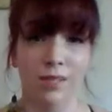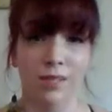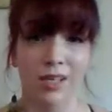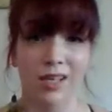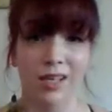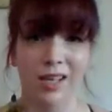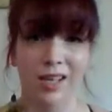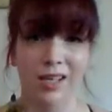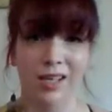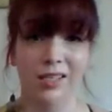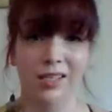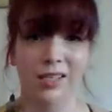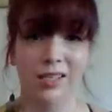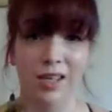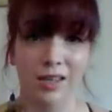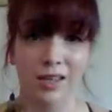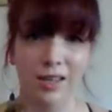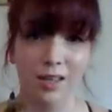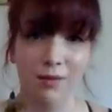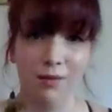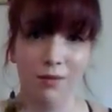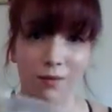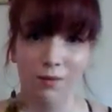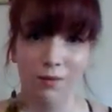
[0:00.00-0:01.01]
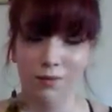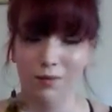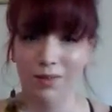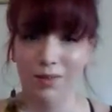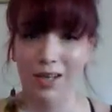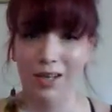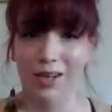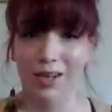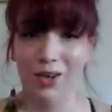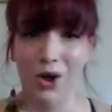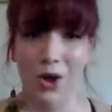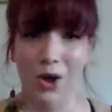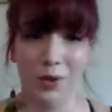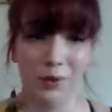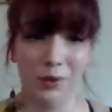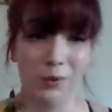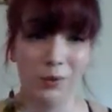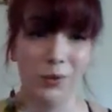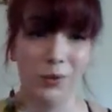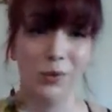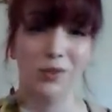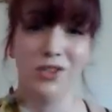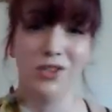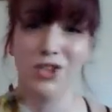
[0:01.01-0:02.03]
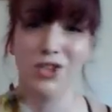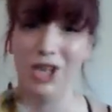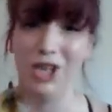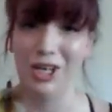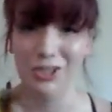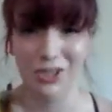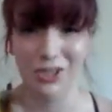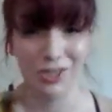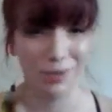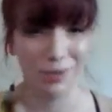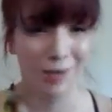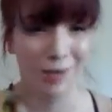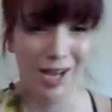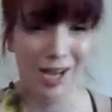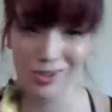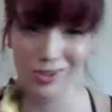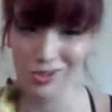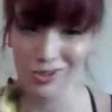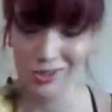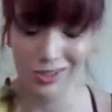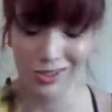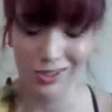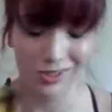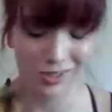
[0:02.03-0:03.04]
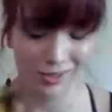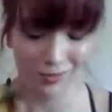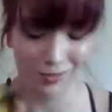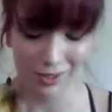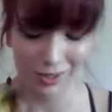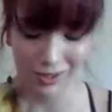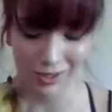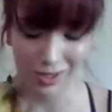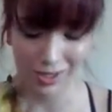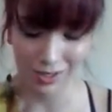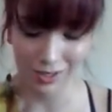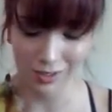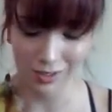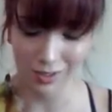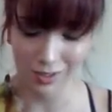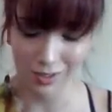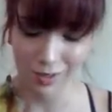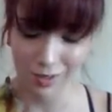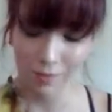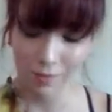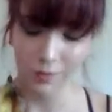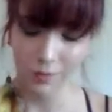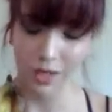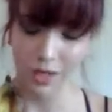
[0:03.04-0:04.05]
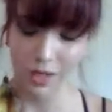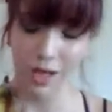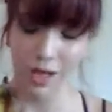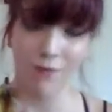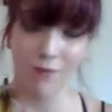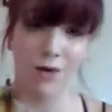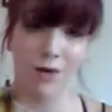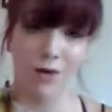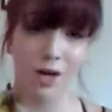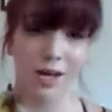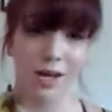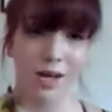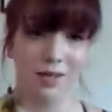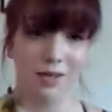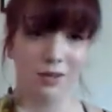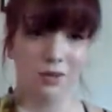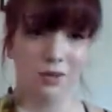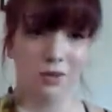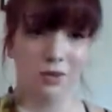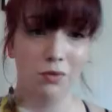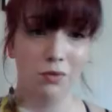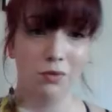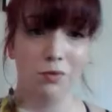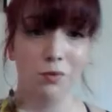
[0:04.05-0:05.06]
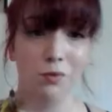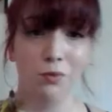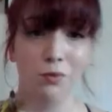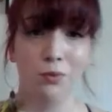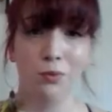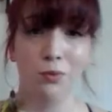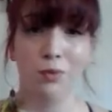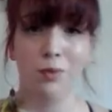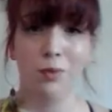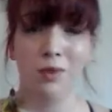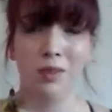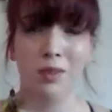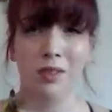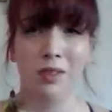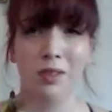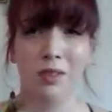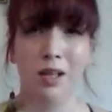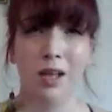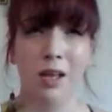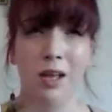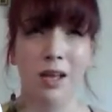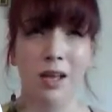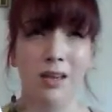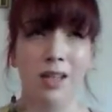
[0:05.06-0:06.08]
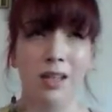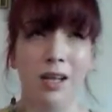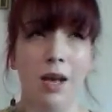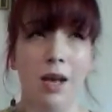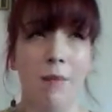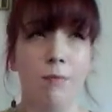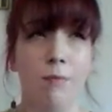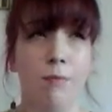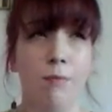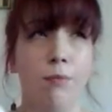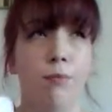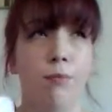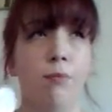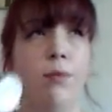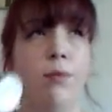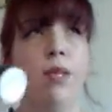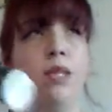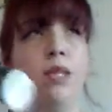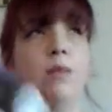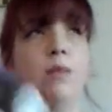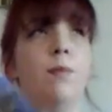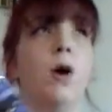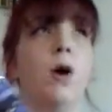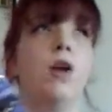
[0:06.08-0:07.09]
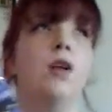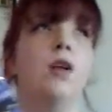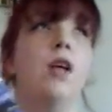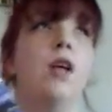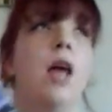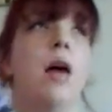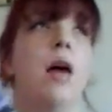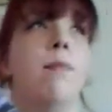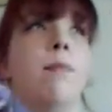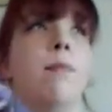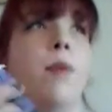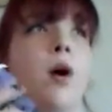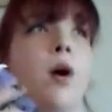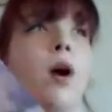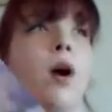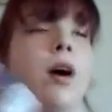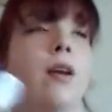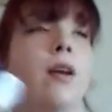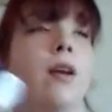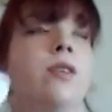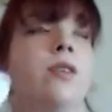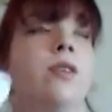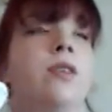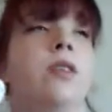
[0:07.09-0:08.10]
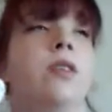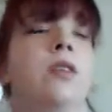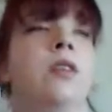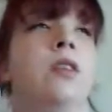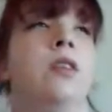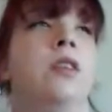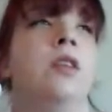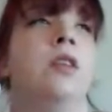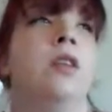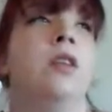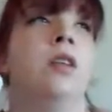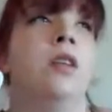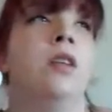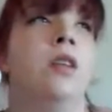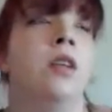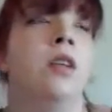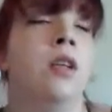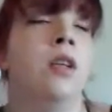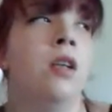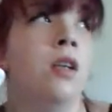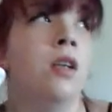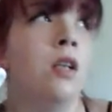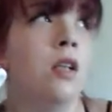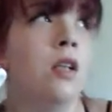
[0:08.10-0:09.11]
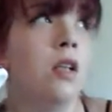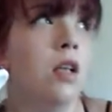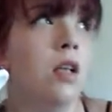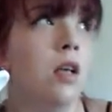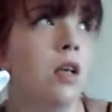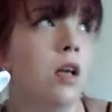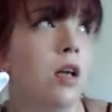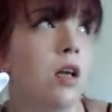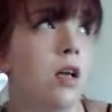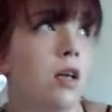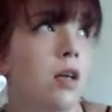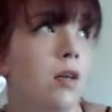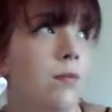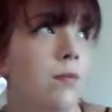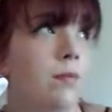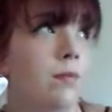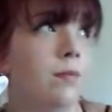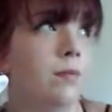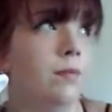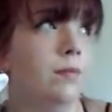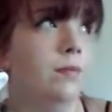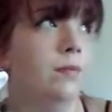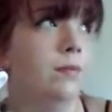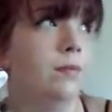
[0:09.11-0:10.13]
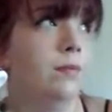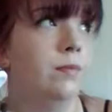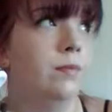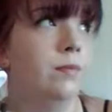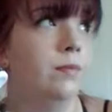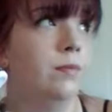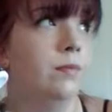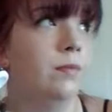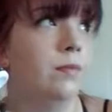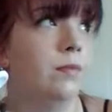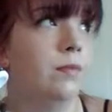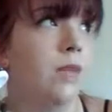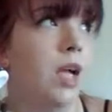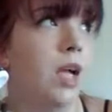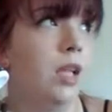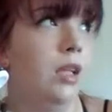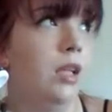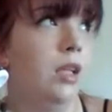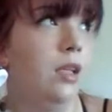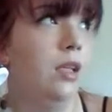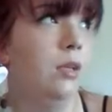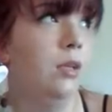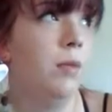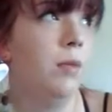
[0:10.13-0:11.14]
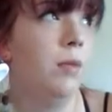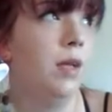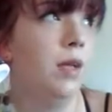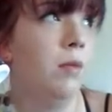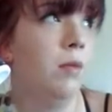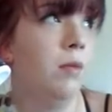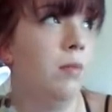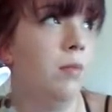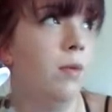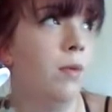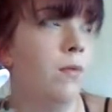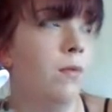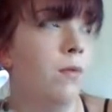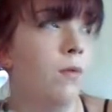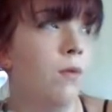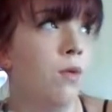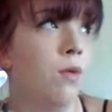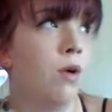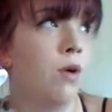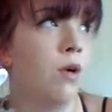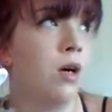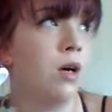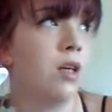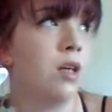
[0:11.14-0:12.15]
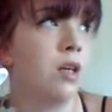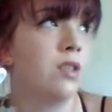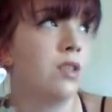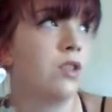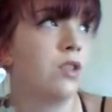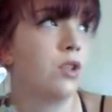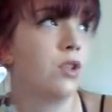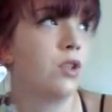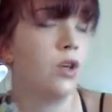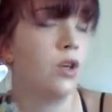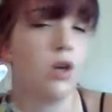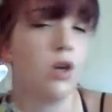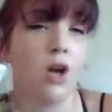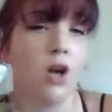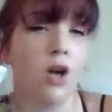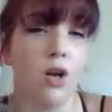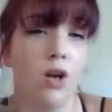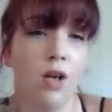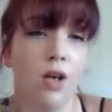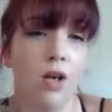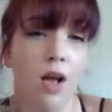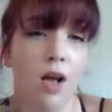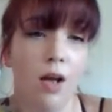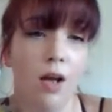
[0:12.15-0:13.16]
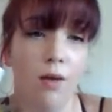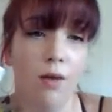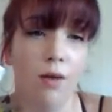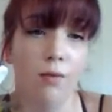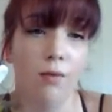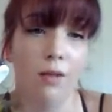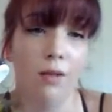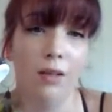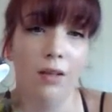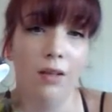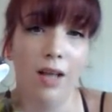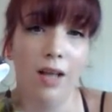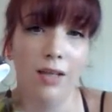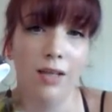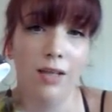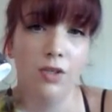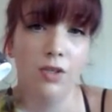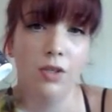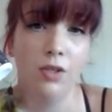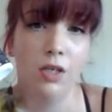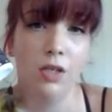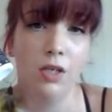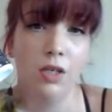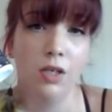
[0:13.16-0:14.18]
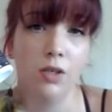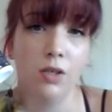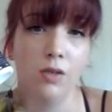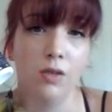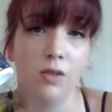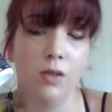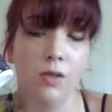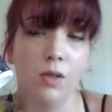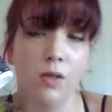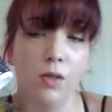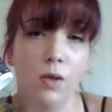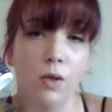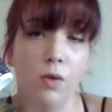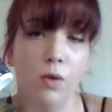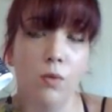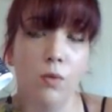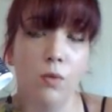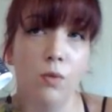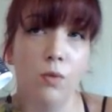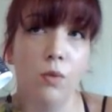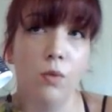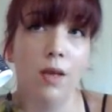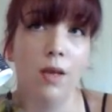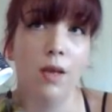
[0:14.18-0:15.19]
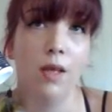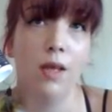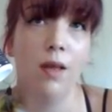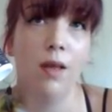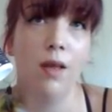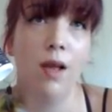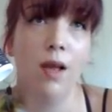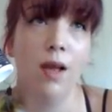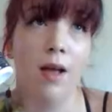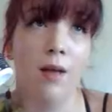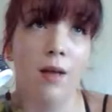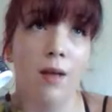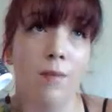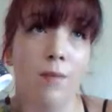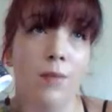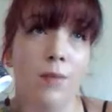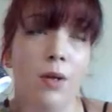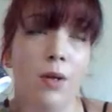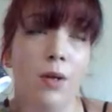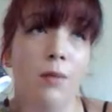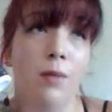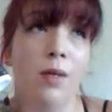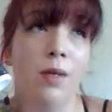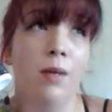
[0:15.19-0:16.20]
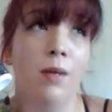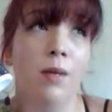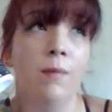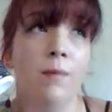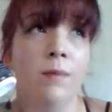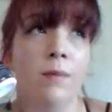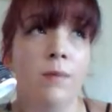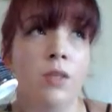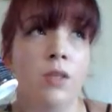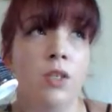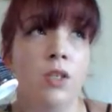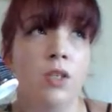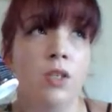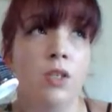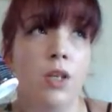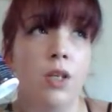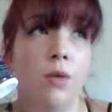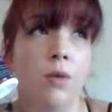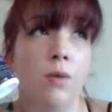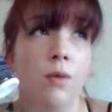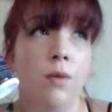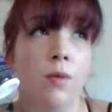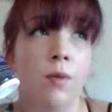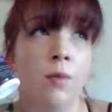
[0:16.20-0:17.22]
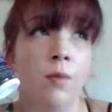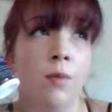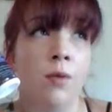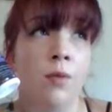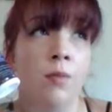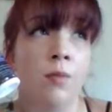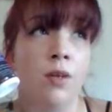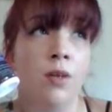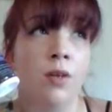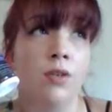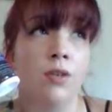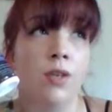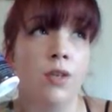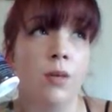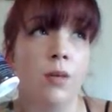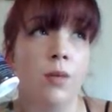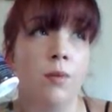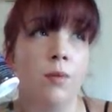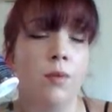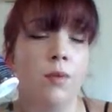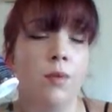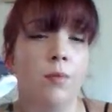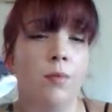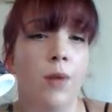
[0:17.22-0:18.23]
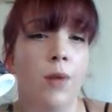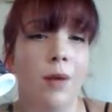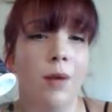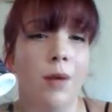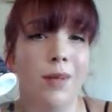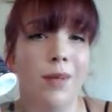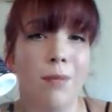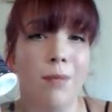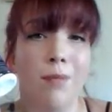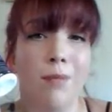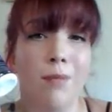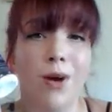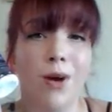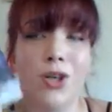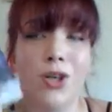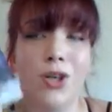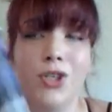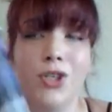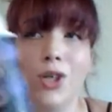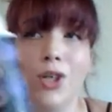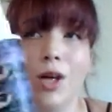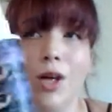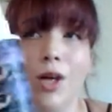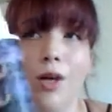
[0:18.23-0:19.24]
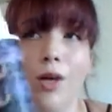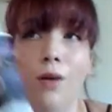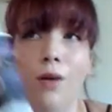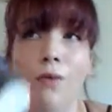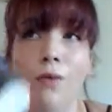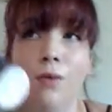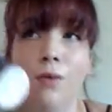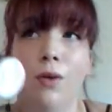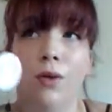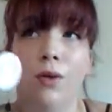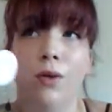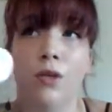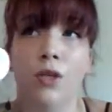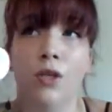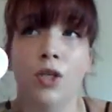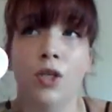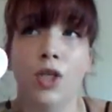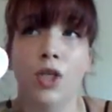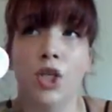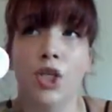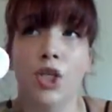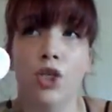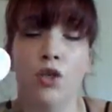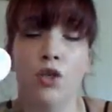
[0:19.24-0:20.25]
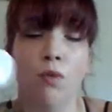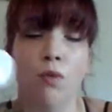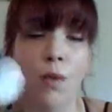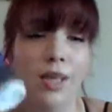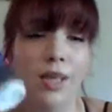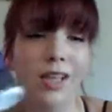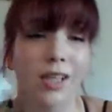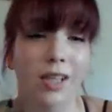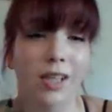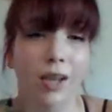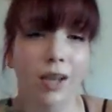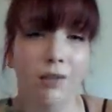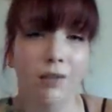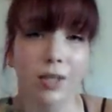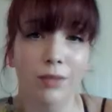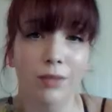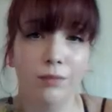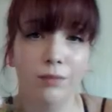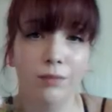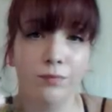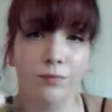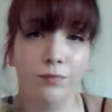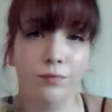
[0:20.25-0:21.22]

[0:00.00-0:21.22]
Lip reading: like I said, they've like gone through and changed the packaging and stuff like that. I have not had to I think this bottle I bought a little bit before SakuraCon of last year. So probably January, February, March, April, probably March of 2011.